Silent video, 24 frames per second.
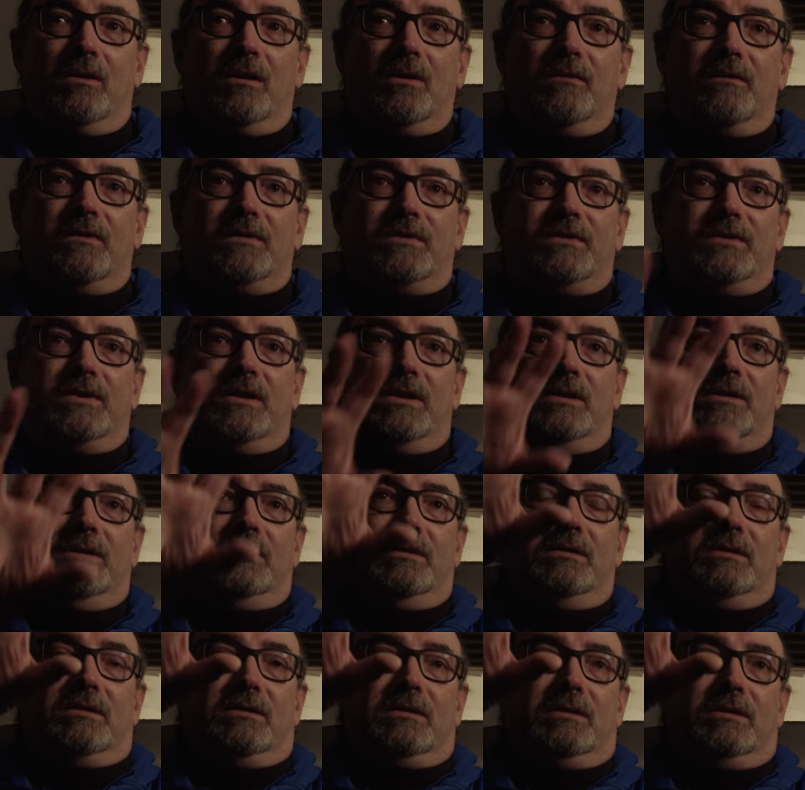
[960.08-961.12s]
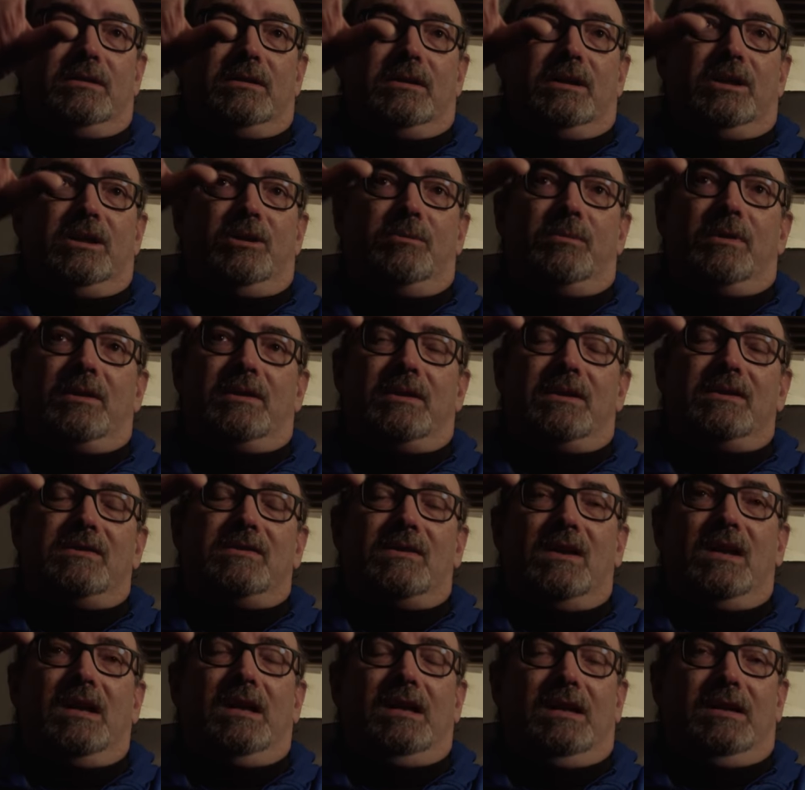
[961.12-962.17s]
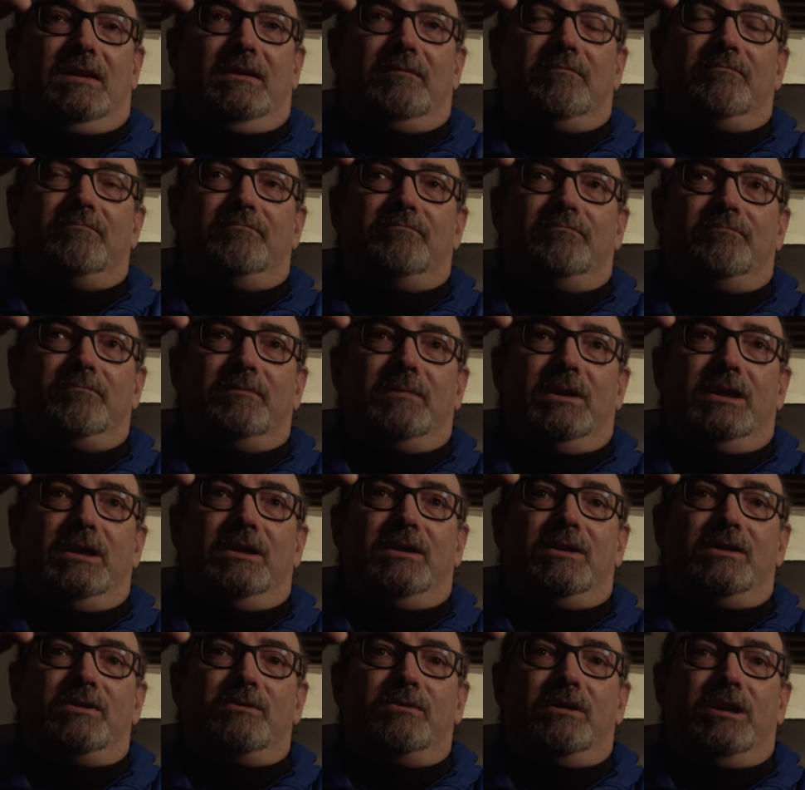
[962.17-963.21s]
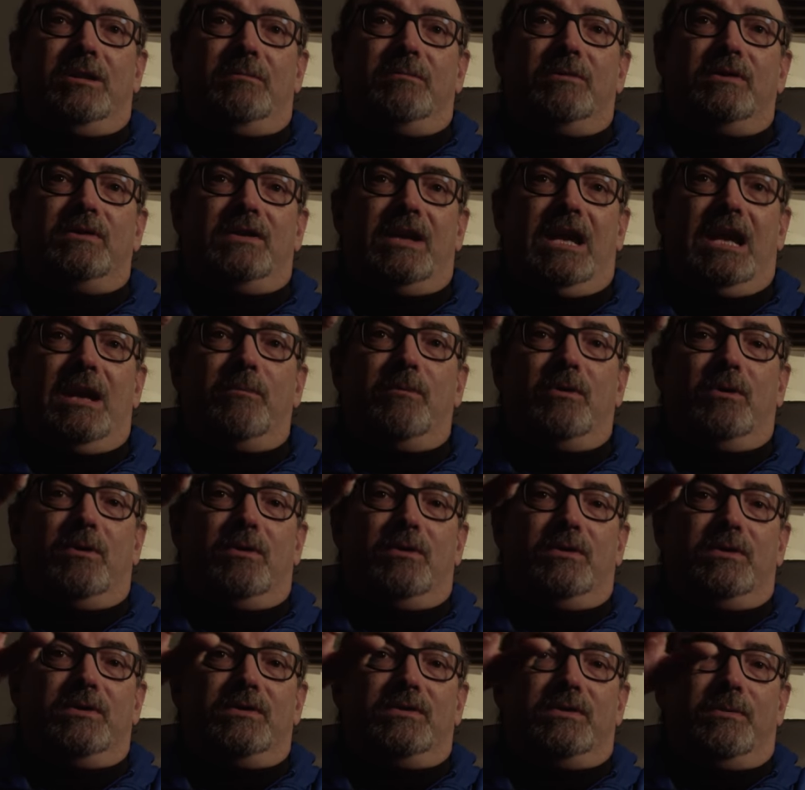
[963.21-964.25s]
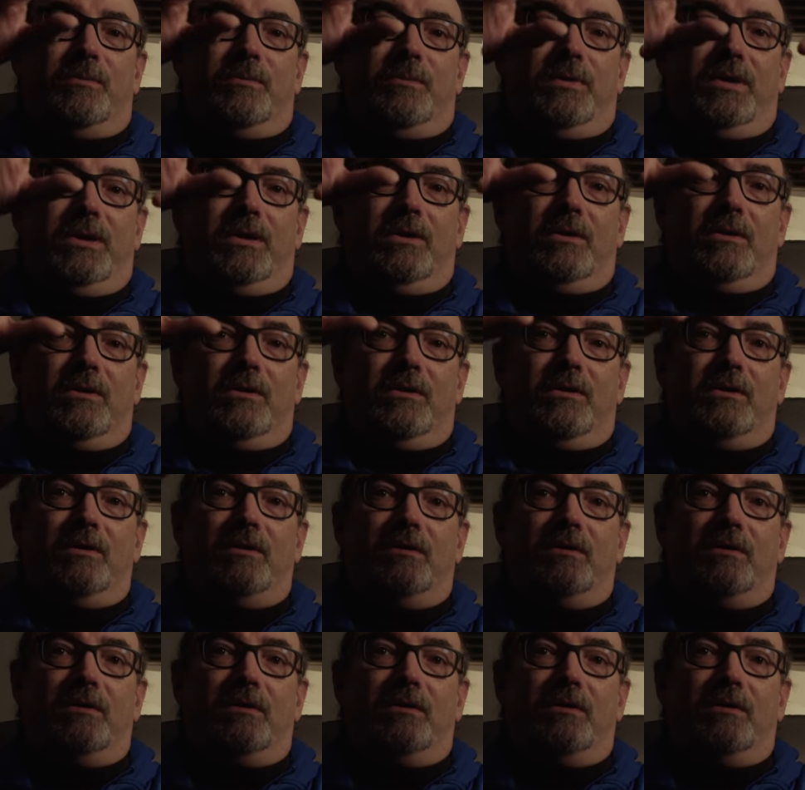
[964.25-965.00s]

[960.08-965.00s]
of a sudden, at about this height in the dream, this hamburger just appeared.